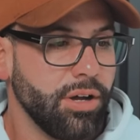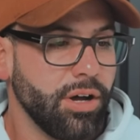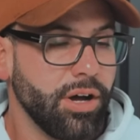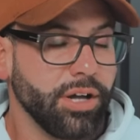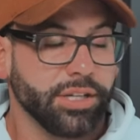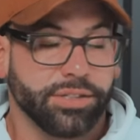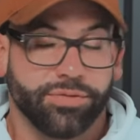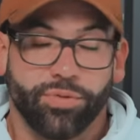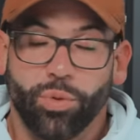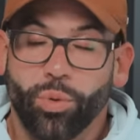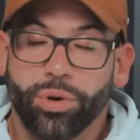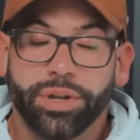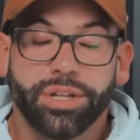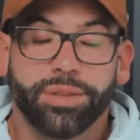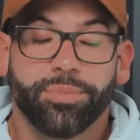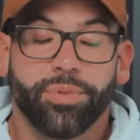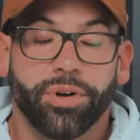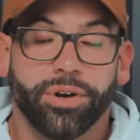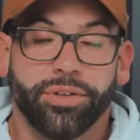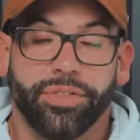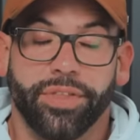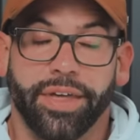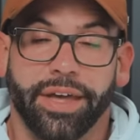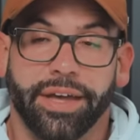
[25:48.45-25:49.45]
on his 40th
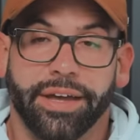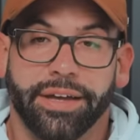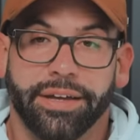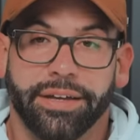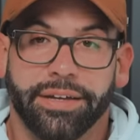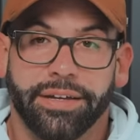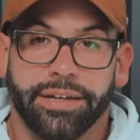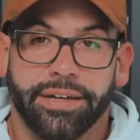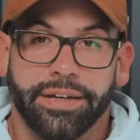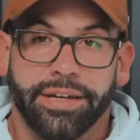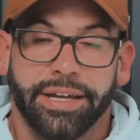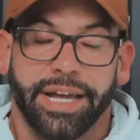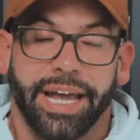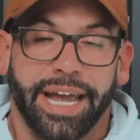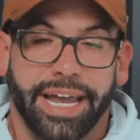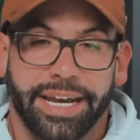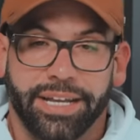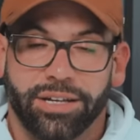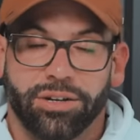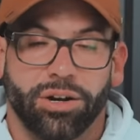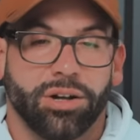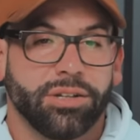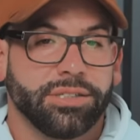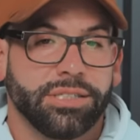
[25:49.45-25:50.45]
birthday,
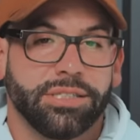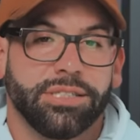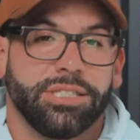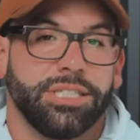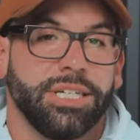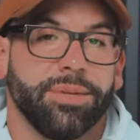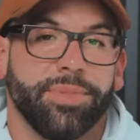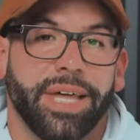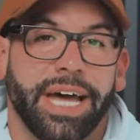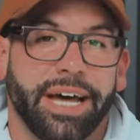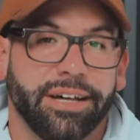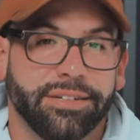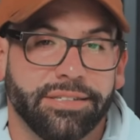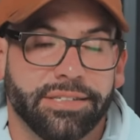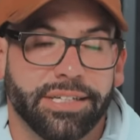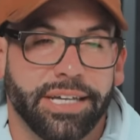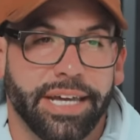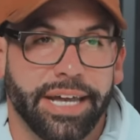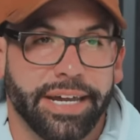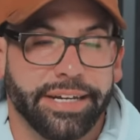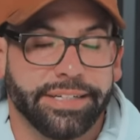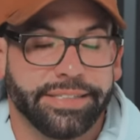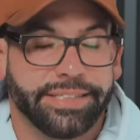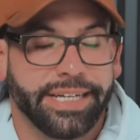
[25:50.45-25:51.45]
and he calls his gym the House of
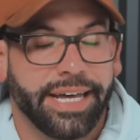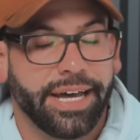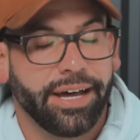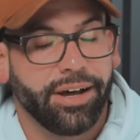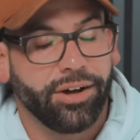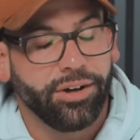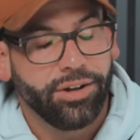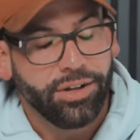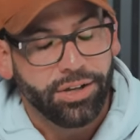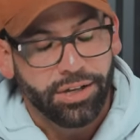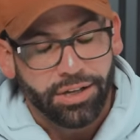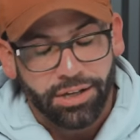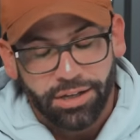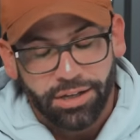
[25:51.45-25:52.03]
Gains. Now,